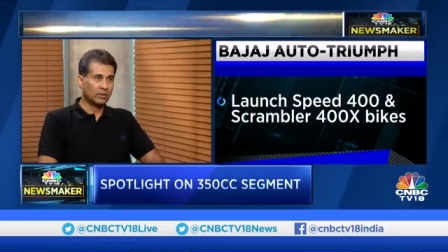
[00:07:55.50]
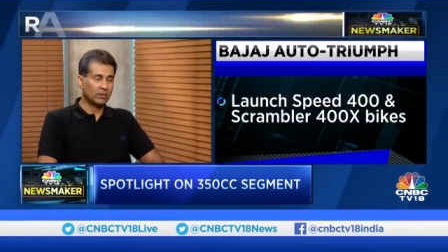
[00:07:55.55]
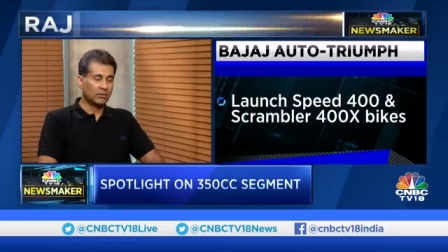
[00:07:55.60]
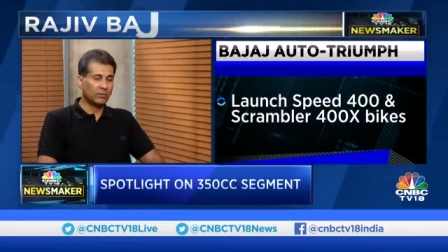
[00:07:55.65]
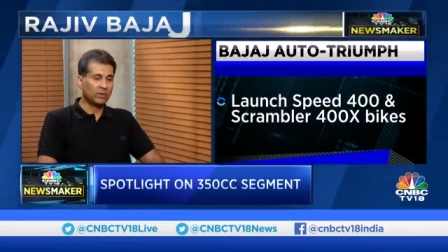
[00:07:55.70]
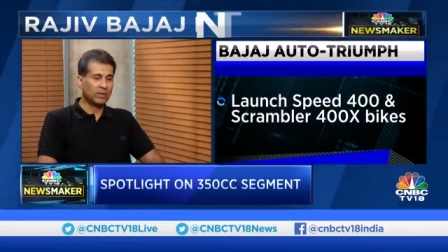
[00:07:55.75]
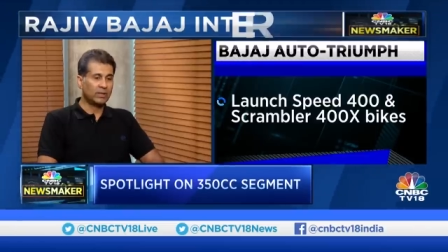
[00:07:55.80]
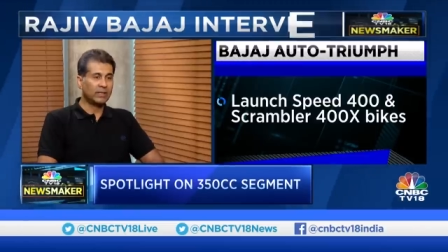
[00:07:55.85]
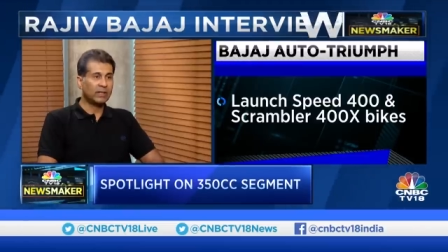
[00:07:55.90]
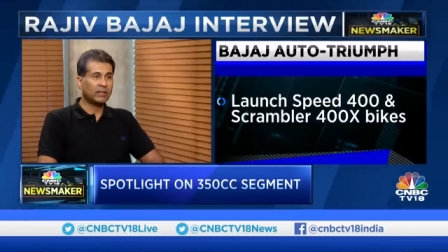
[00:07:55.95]
uh,
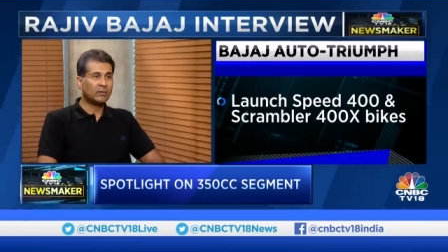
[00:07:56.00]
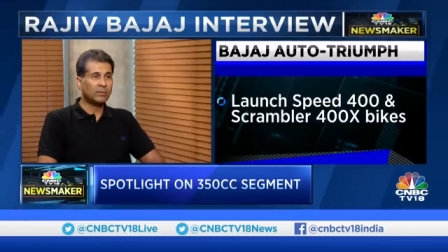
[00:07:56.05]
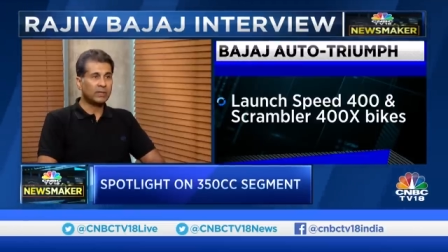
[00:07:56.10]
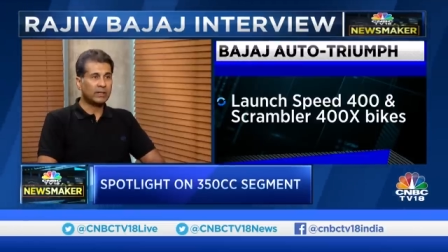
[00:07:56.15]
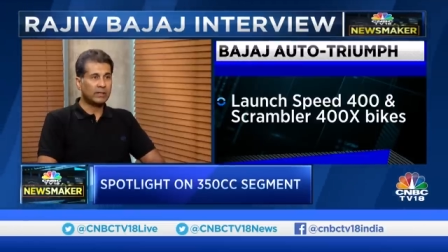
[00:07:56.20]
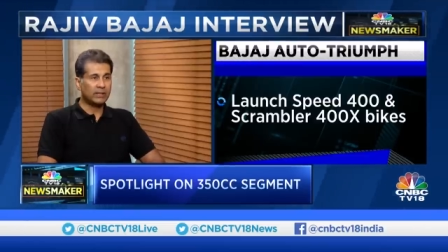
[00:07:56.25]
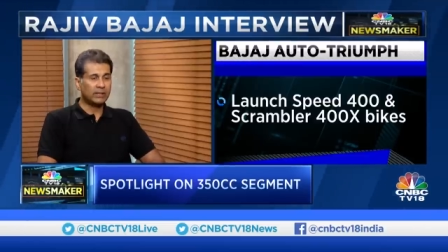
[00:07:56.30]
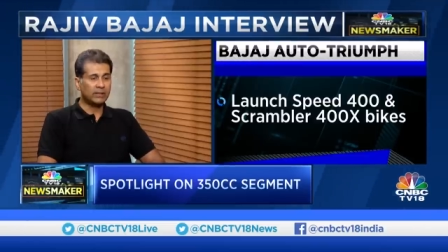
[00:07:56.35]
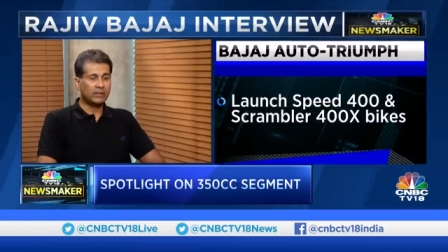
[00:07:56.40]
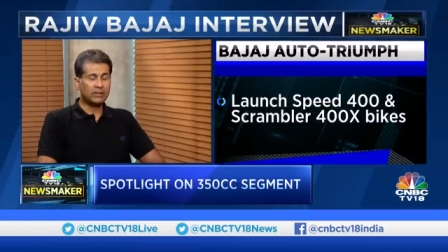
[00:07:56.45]
where that
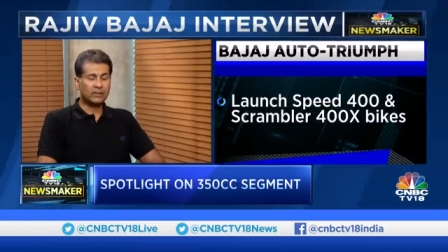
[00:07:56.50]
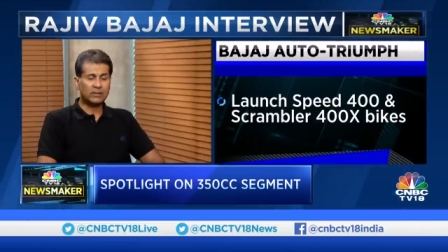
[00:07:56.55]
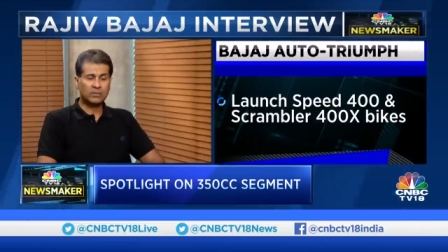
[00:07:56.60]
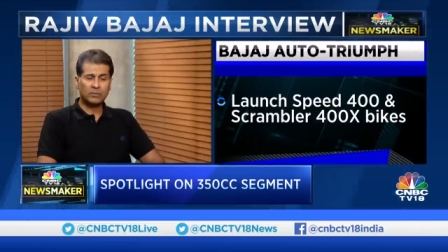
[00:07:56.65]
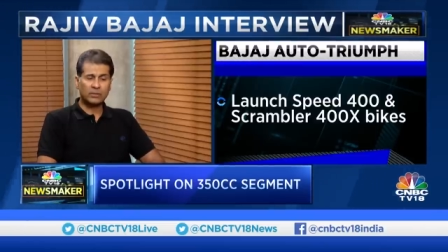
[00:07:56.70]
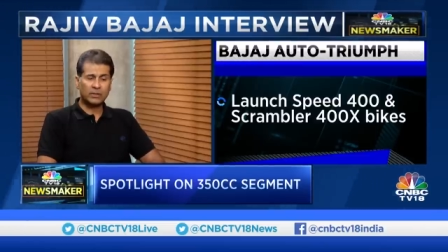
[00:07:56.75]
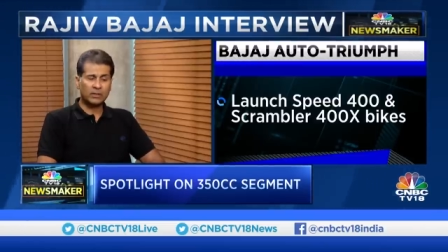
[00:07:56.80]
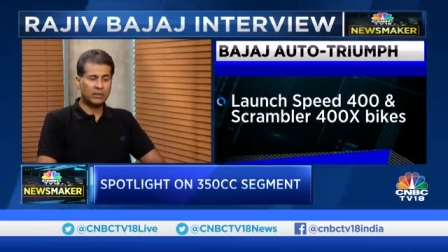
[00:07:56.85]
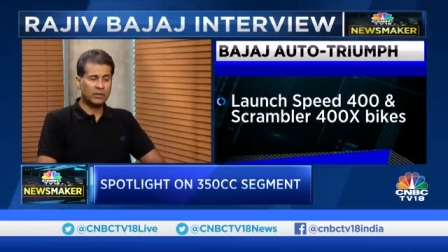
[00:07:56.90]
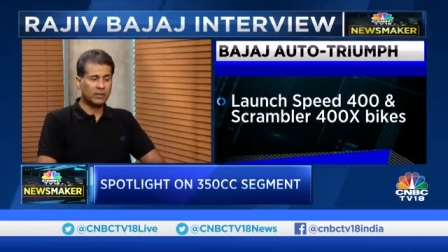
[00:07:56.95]
might take us,
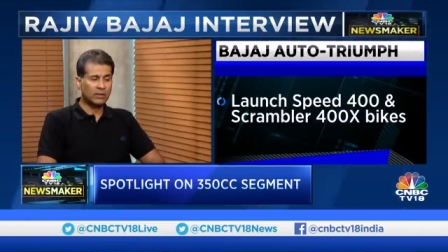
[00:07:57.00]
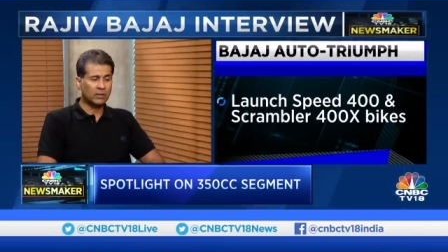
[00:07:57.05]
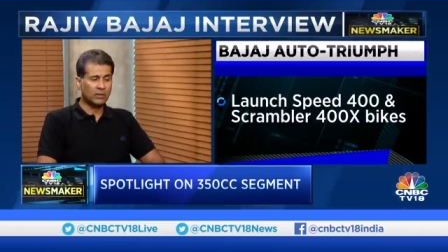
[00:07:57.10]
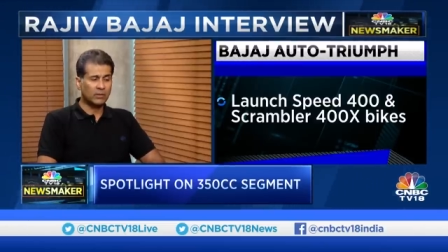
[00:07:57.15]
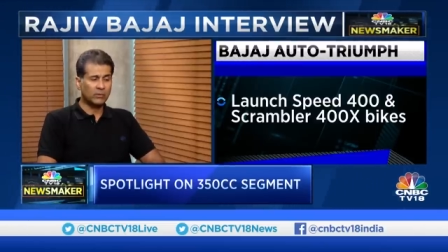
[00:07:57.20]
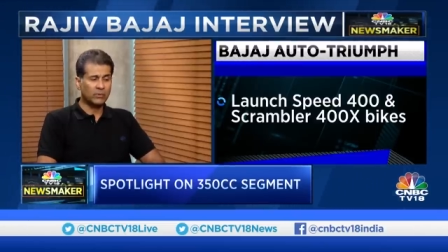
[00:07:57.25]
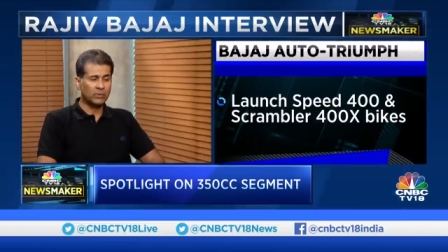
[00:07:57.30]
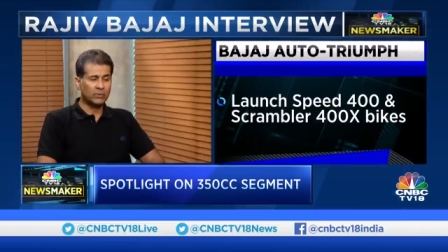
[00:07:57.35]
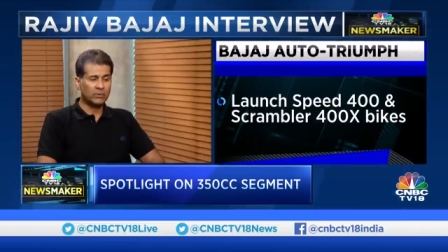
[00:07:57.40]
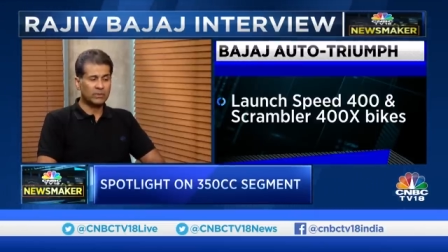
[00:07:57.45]
but
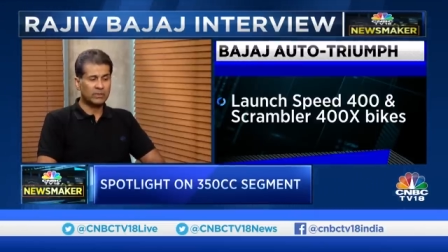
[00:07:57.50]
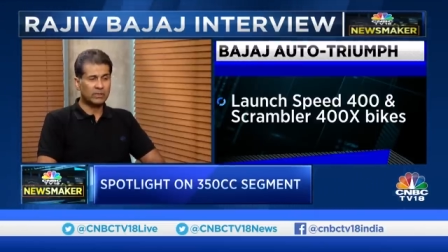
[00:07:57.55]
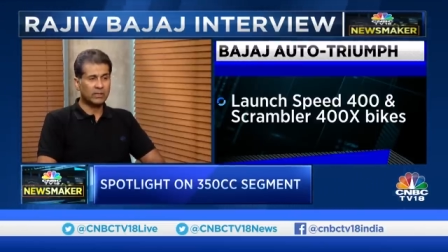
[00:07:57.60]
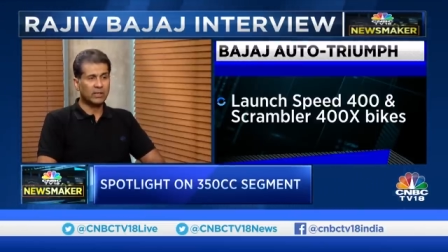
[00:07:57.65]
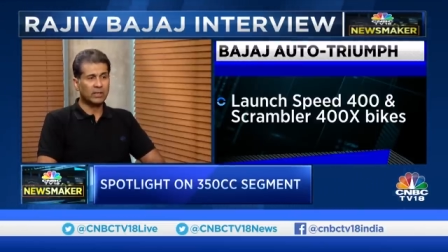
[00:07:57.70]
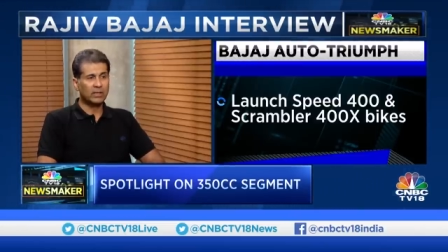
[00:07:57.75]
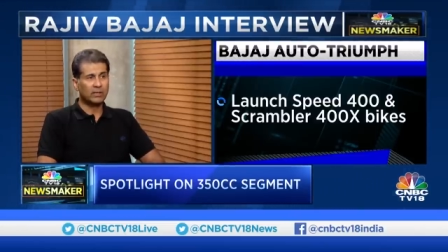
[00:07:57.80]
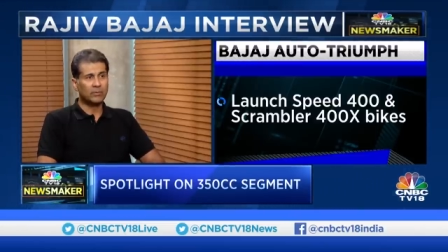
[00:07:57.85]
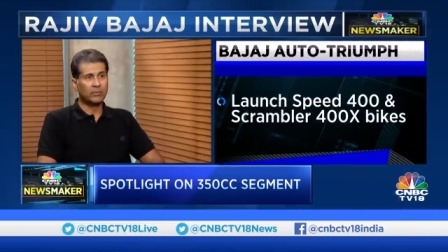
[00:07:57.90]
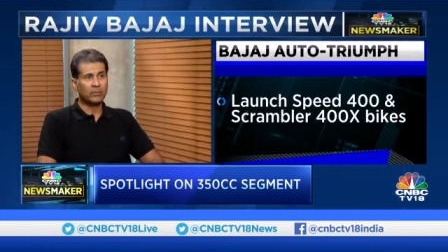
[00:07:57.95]
uh, we will
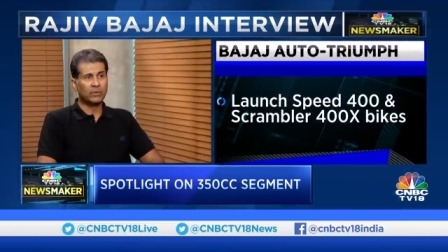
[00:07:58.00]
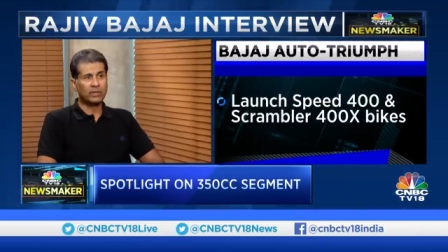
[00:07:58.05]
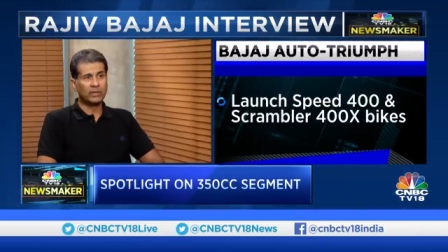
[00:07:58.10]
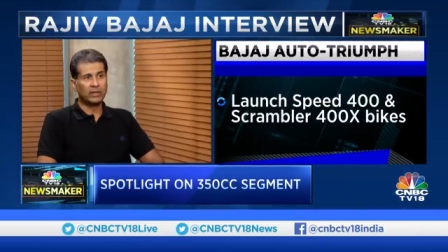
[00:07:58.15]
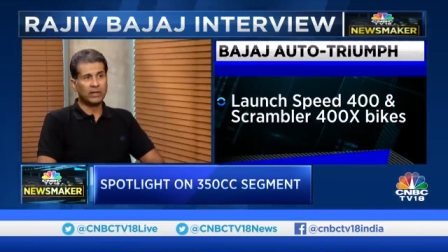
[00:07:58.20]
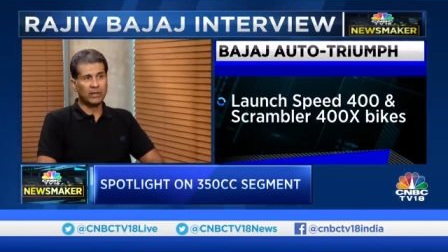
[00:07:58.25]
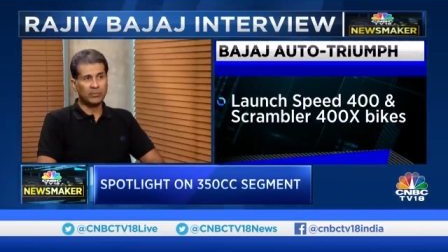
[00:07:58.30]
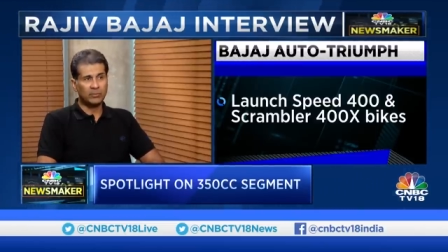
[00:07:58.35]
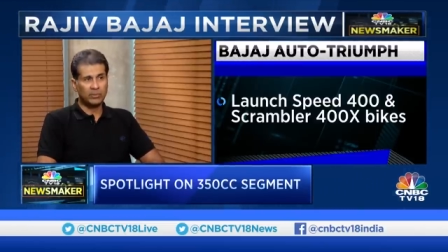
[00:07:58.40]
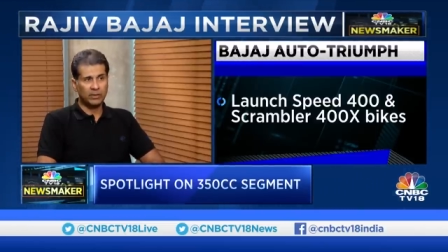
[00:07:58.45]
scale up very
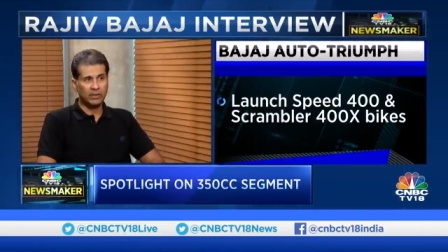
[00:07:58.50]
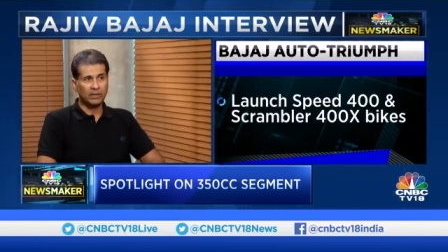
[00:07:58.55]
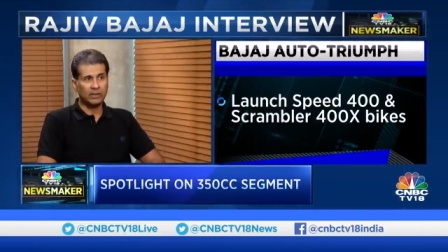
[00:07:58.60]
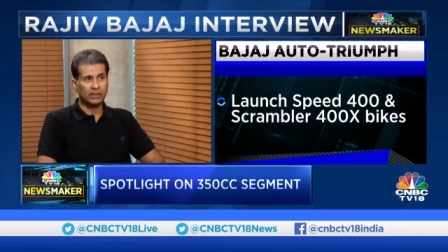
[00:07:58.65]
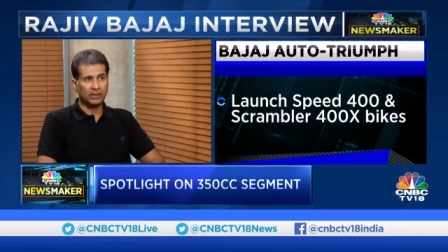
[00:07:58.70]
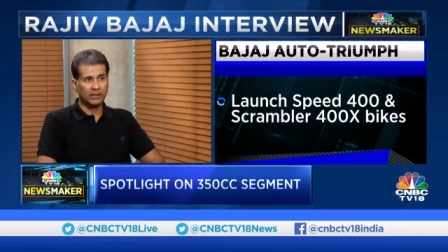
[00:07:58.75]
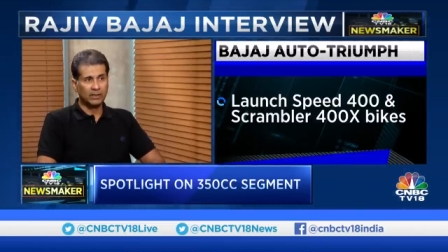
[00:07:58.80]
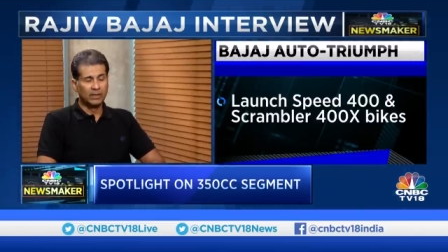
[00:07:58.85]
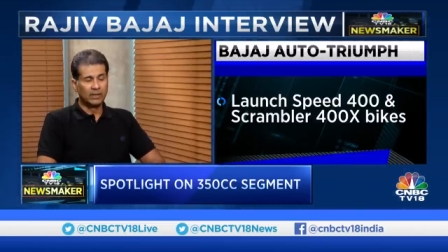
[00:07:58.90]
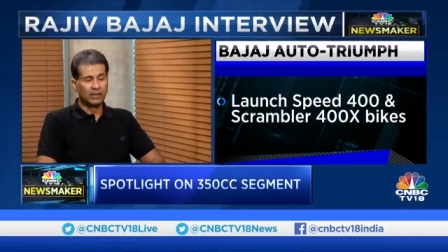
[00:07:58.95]

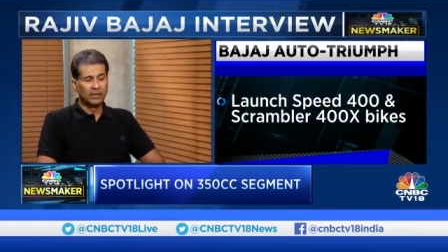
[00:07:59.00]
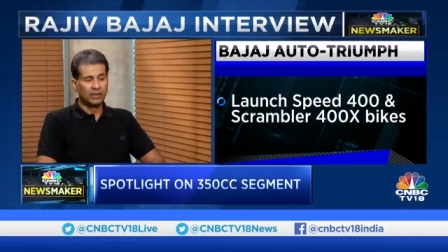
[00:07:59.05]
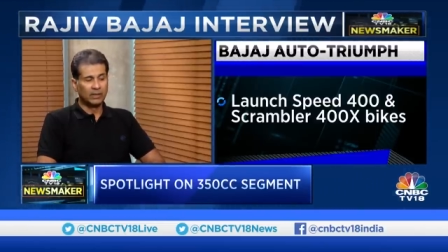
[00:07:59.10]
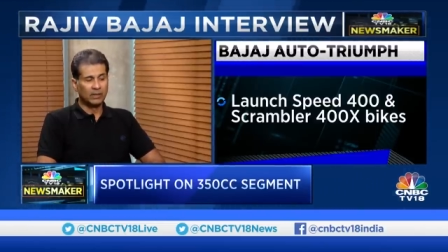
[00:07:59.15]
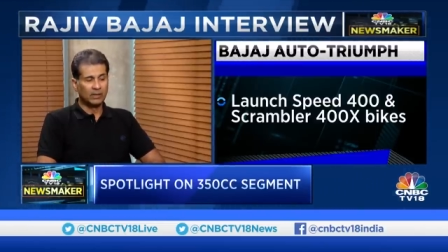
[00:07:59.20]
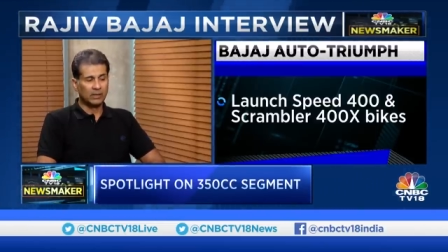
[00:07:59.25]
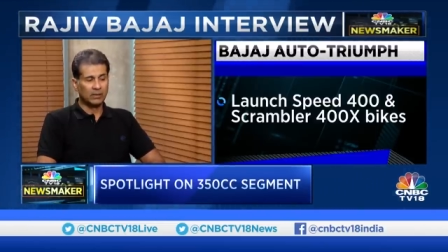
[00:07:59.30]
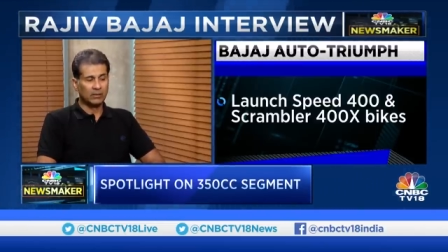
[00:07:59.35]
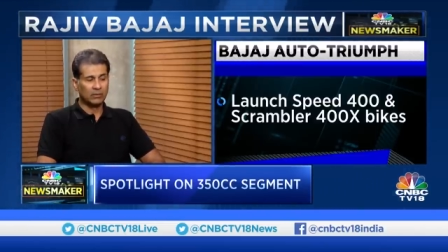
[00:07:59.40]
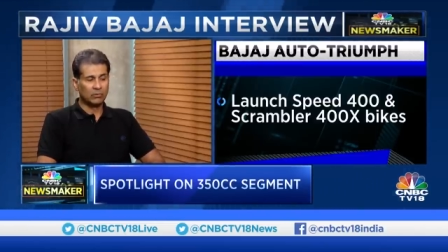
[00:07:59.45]
rapidly
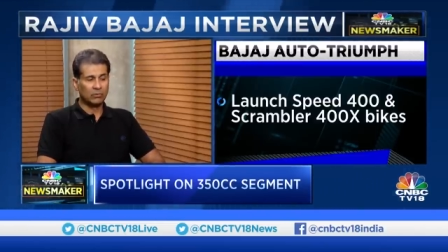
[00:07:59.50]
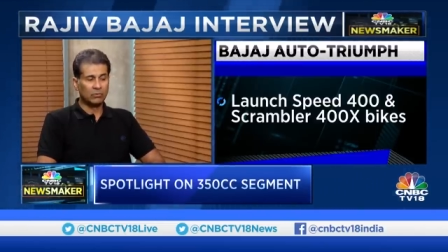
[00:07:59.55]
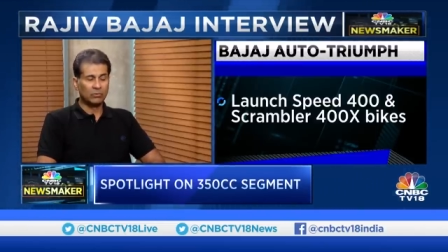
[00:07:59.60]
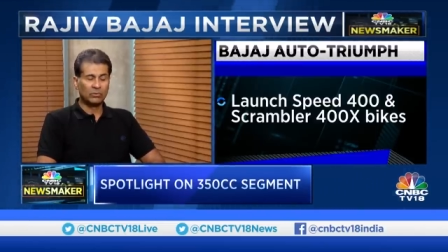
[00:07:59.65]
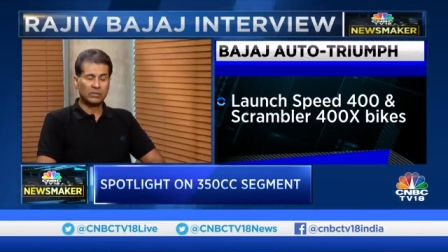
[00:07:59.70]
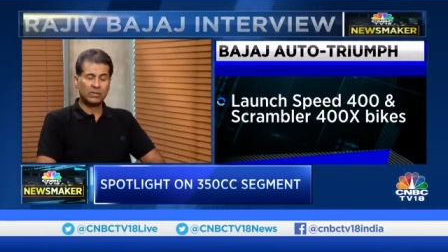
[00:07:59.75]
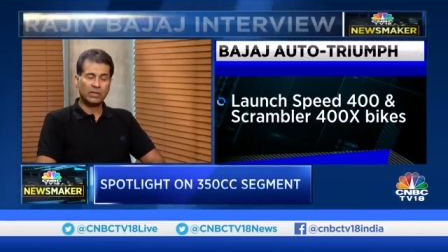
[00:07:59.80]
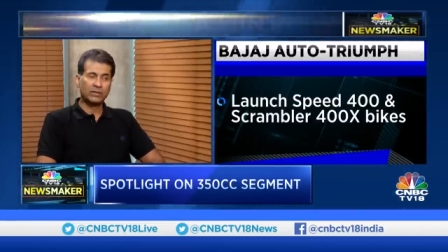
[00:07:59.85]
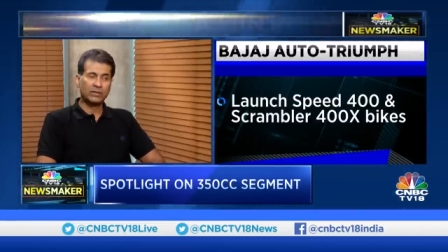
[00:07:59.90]
mm. to